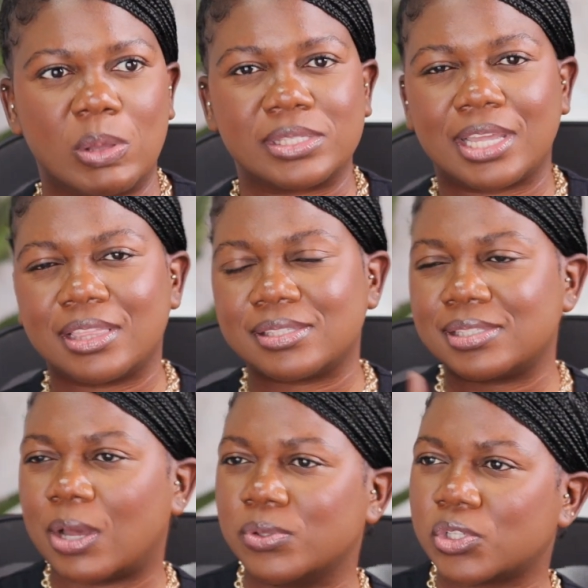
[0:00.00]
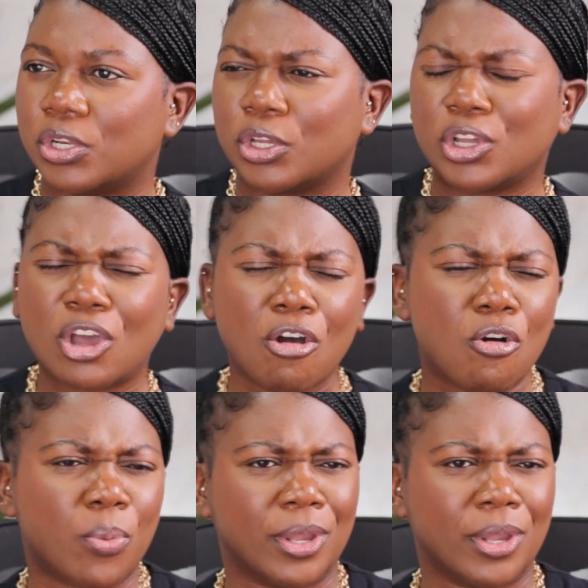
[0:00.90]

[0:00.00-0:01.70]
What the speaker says: I was like, this is how it's gonna go.